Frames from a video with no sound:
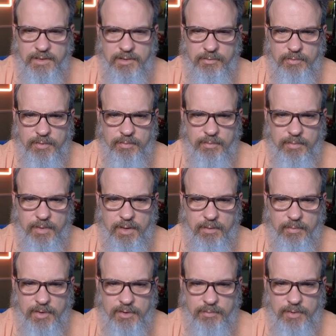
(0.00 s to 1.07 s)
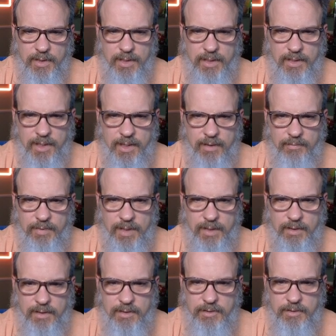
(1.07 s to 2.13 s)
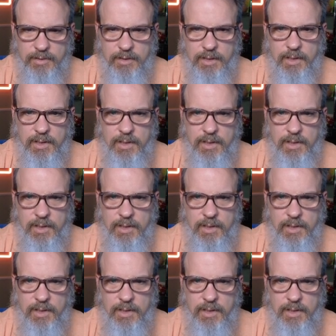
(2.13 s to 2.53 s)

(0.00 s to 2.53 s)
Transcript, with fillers: so we multiply that by 100,